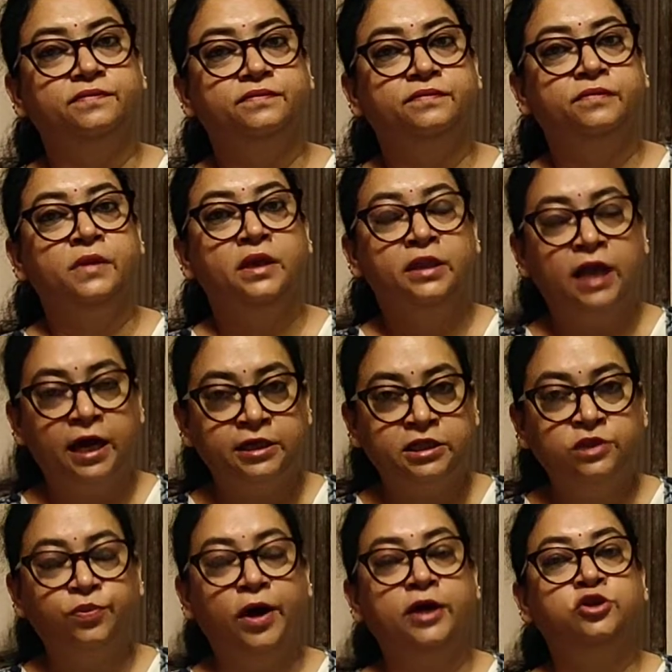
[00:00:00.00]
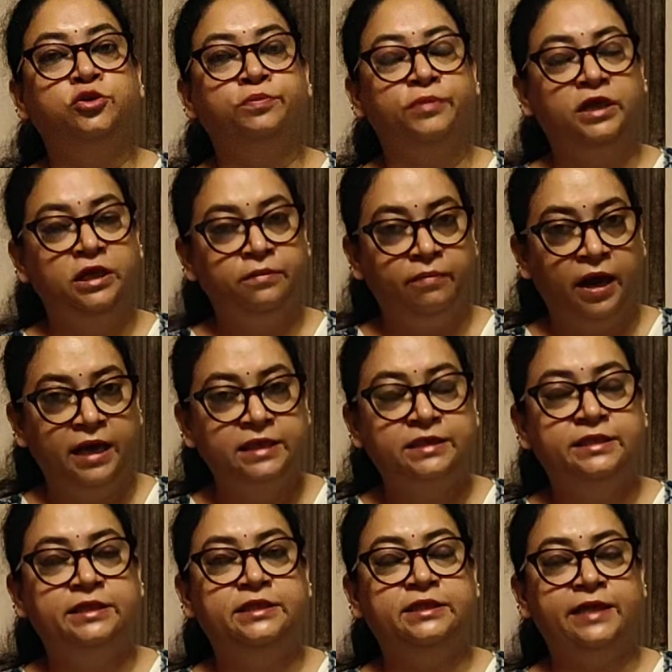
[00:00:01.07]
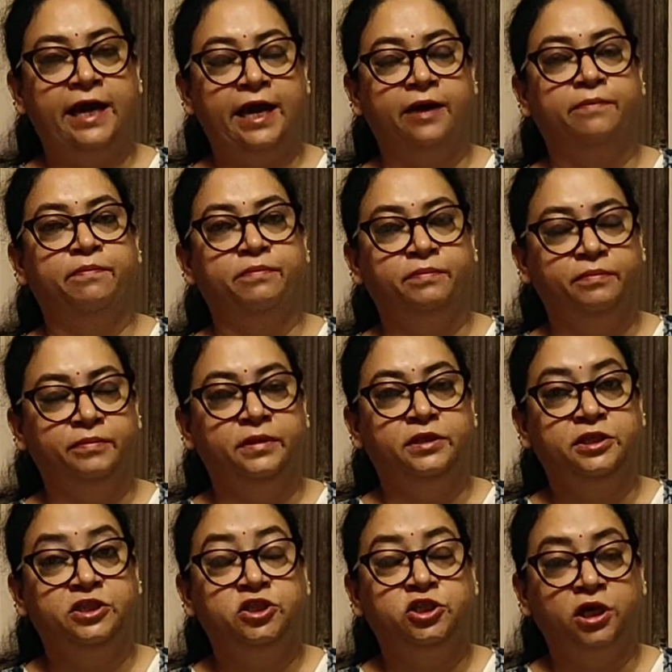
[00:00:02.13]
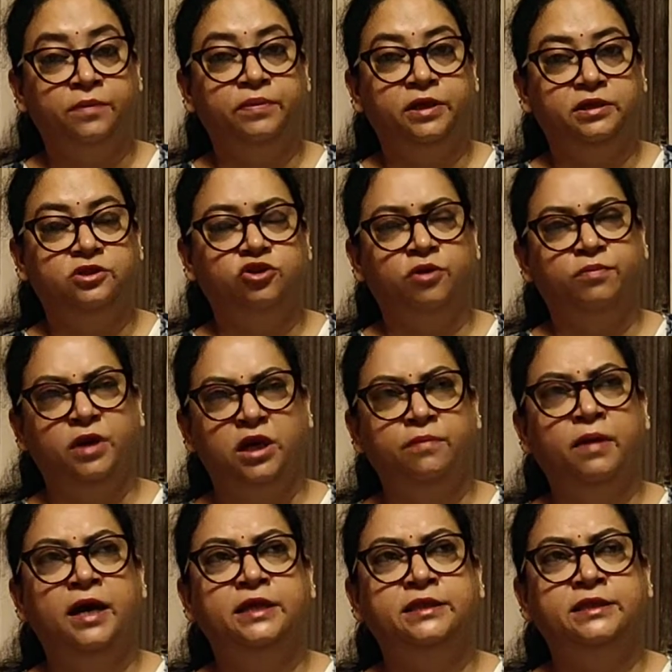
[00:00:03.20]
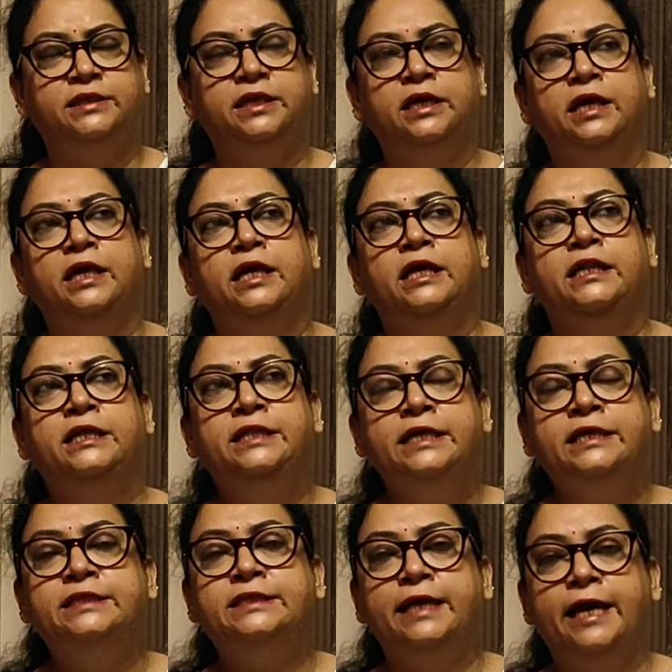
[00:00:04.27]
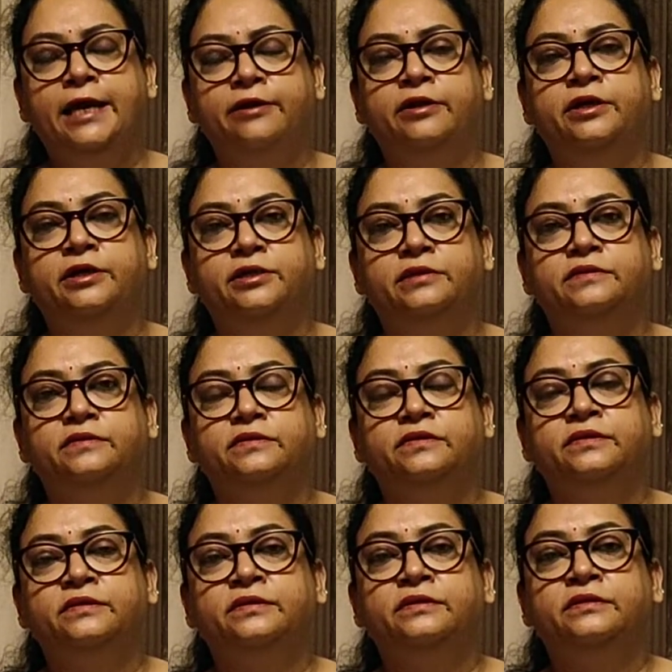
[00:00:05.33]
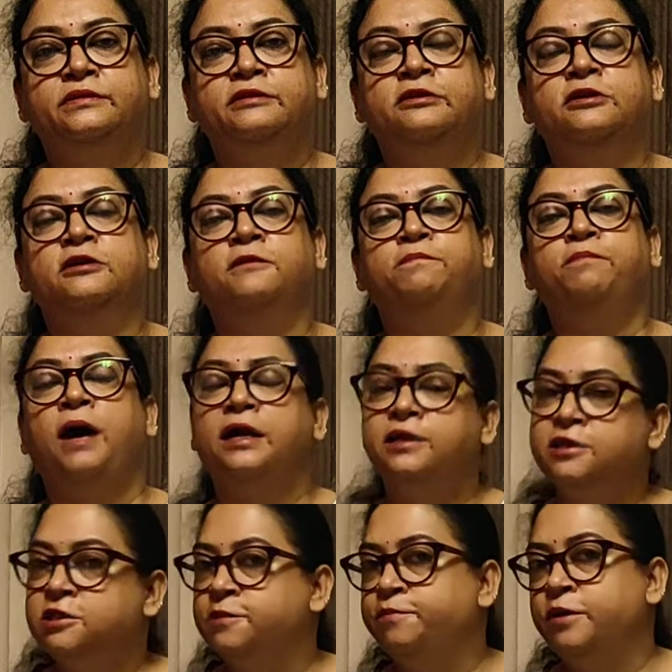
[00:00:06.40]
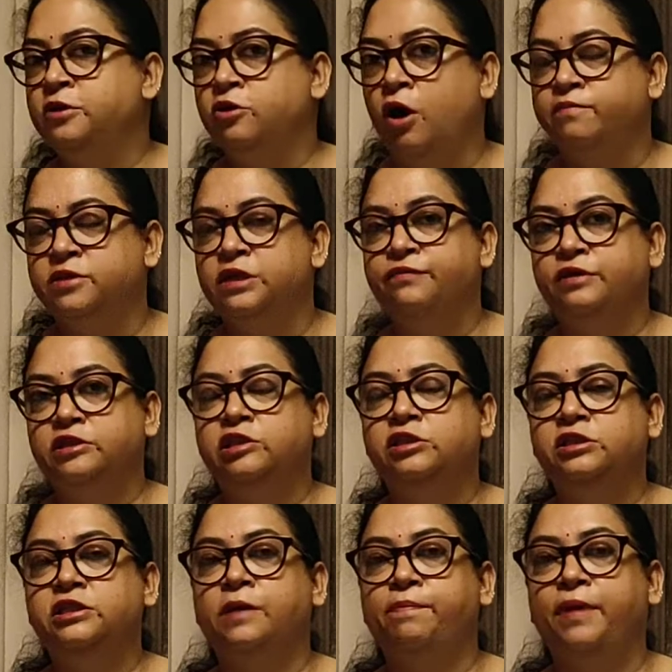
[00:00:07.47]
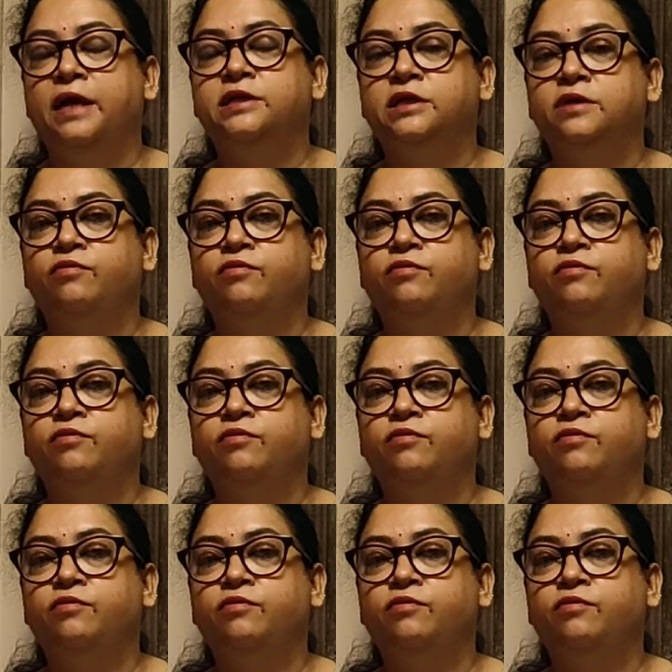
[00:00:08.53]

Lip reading: That can disturb their natural behavior. That is why, to minimize this disturbance or minimize this error,